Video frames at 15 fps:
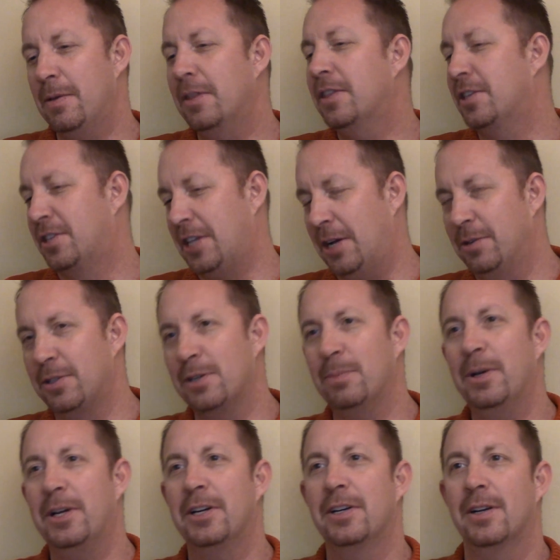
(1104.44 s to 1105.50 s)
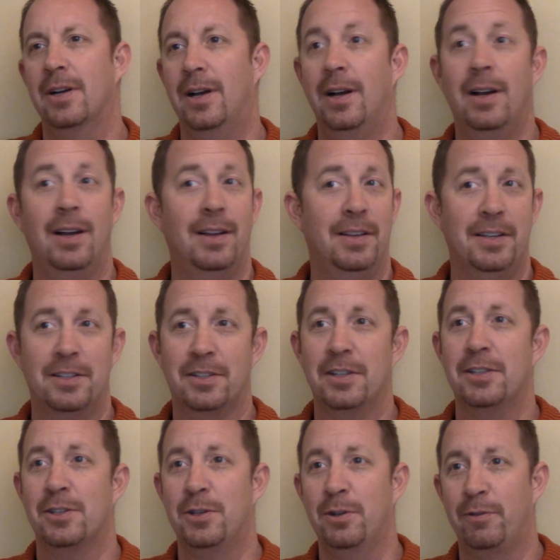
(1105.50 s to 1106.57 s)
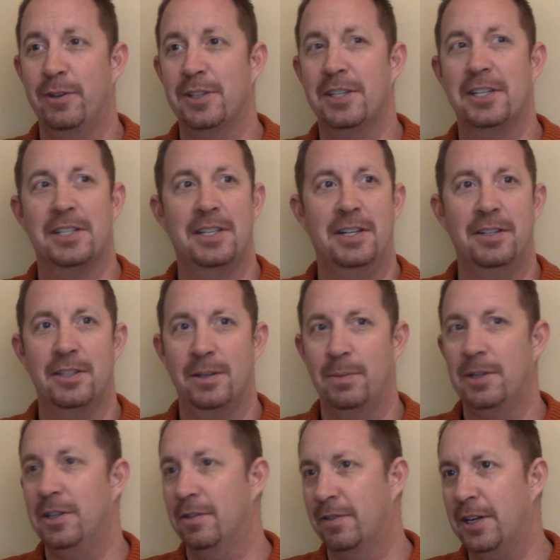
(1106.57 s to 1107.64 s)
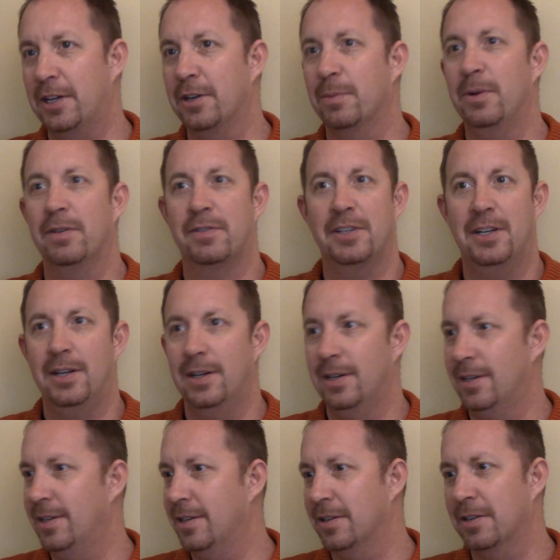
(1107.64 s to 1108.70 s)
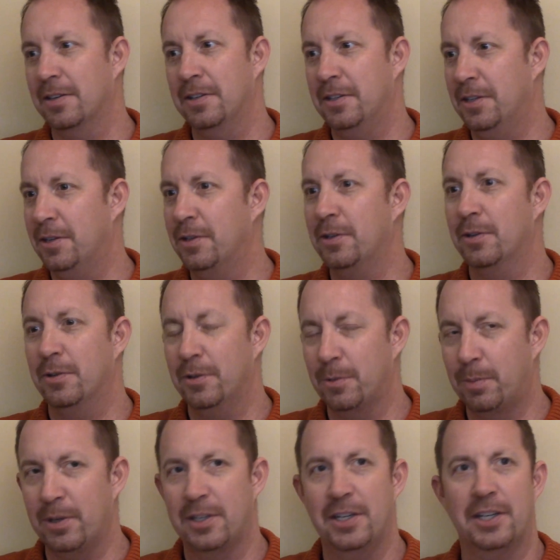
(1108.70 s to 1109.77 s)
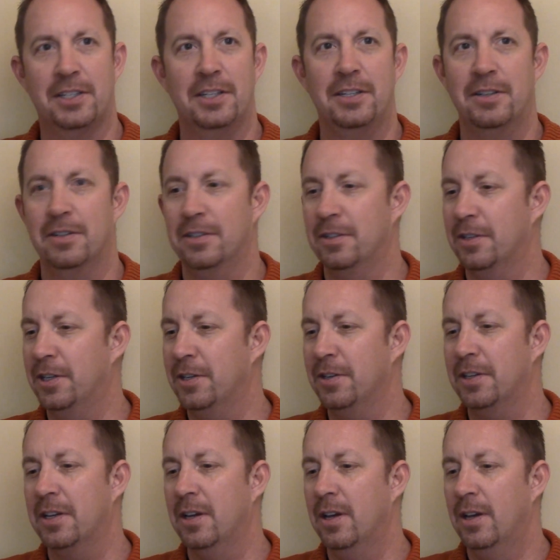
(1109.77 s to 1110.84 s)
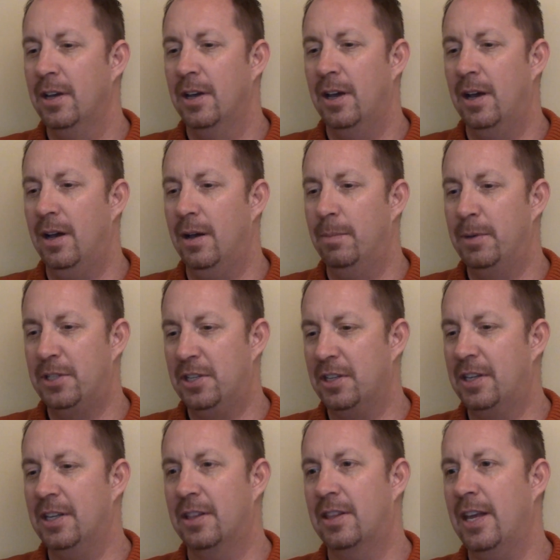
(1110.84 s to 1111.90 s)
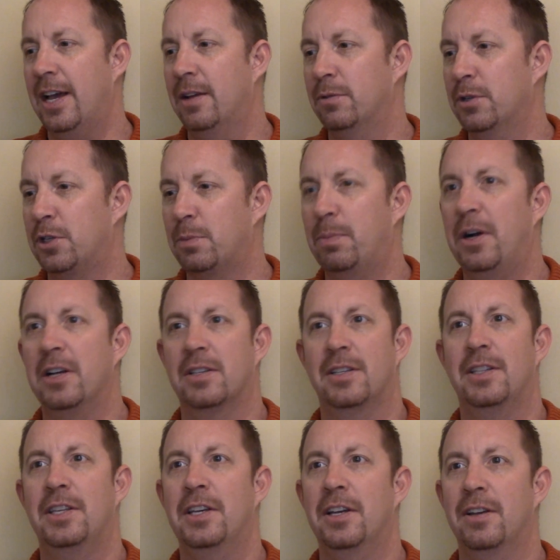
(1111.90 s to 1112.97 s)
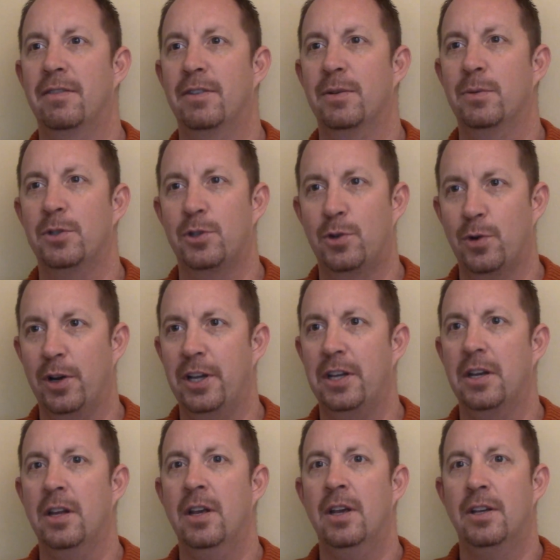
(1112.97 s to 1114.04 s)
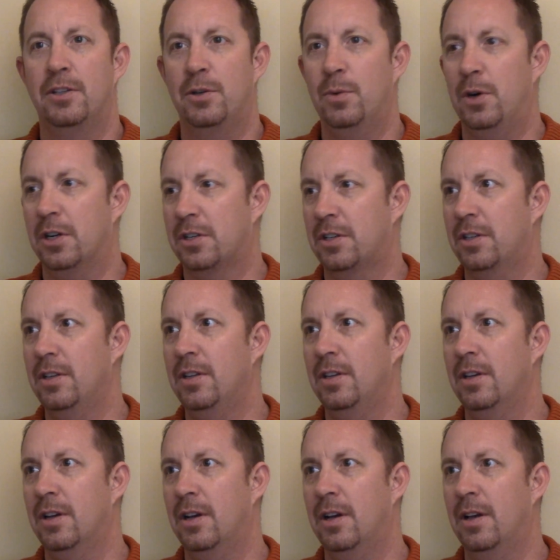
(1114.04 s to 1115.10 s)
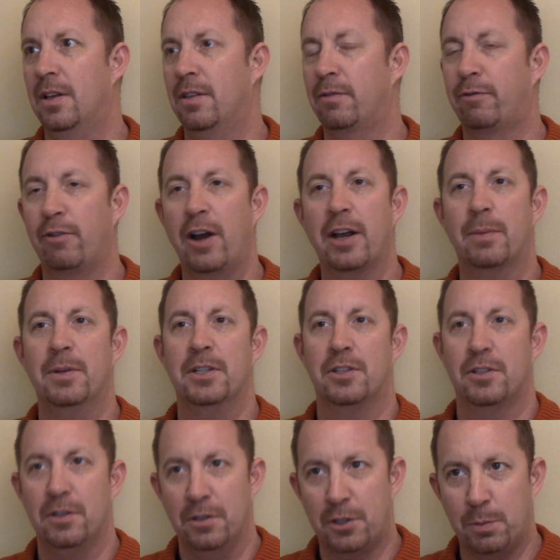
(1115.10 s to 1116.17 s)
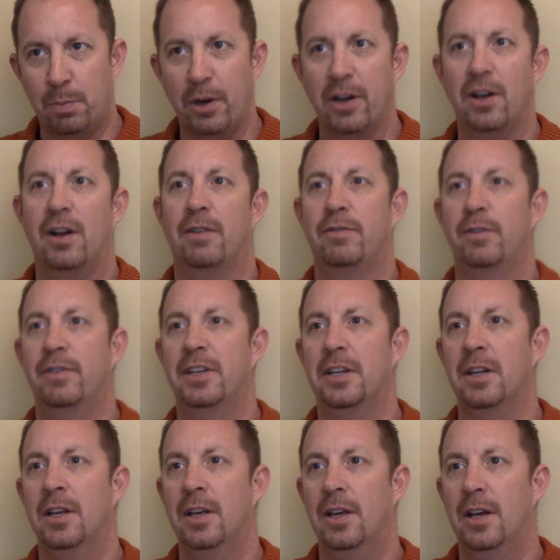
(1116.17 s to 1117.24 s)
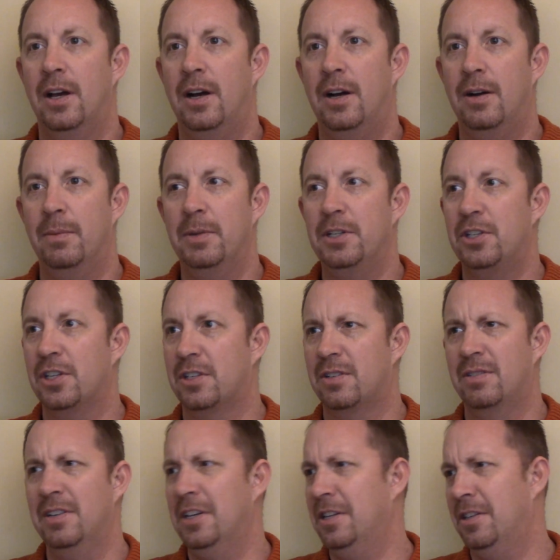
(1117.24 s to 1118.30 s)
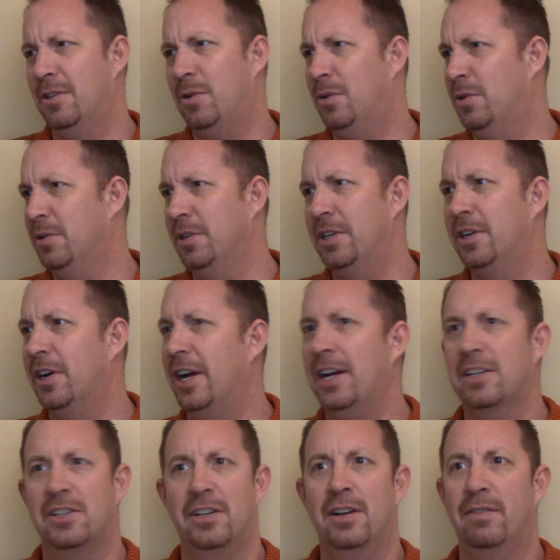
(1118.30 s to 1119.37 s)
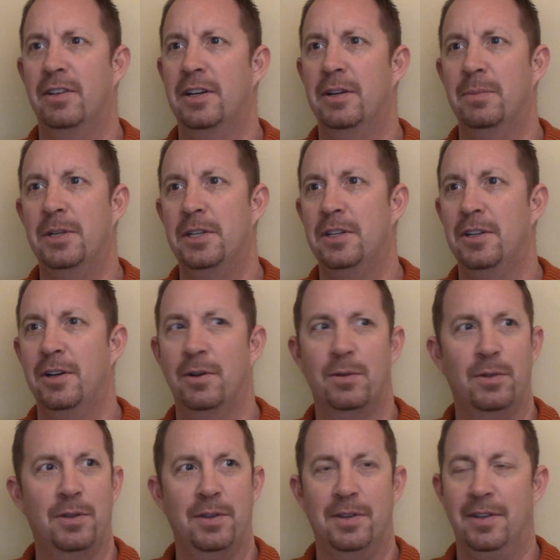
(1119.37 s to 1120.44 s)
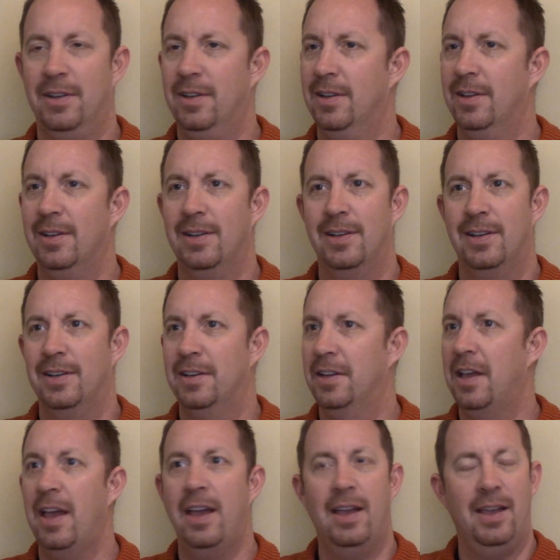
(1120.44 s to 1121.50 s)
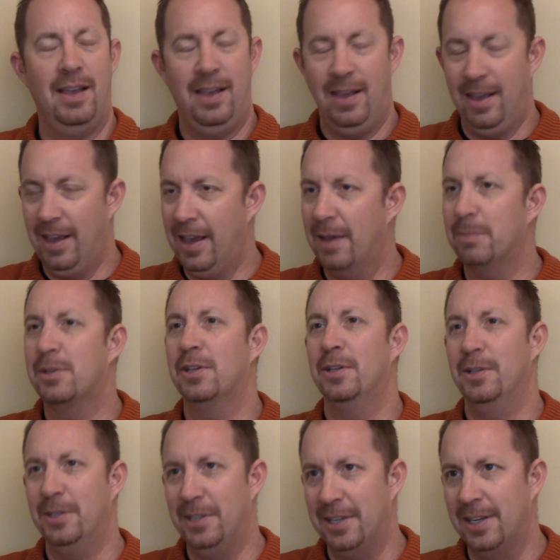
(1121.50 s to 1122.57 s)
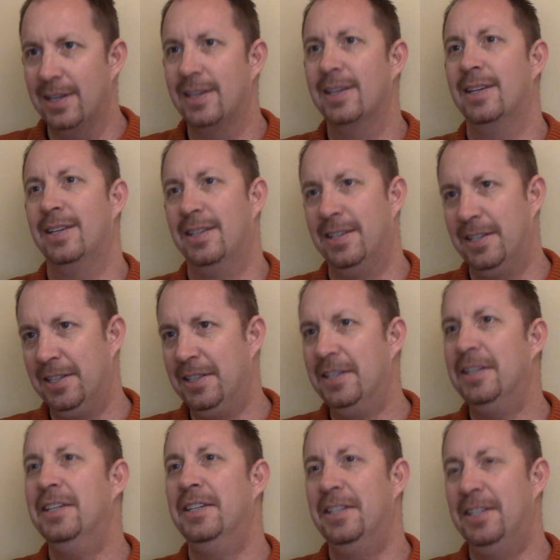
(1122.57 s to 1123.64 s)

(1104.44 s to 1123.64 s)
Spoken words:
The sounds are better. As goofy as that sounds, I mean, you've got earmuffs on, and you're protecting your hearing. But to get that response at the end of it was great. To watch the fragments spray off of it, and just the whole interaction of it. I mean, because you get instant feedback. You know if you hit or if you miss, right?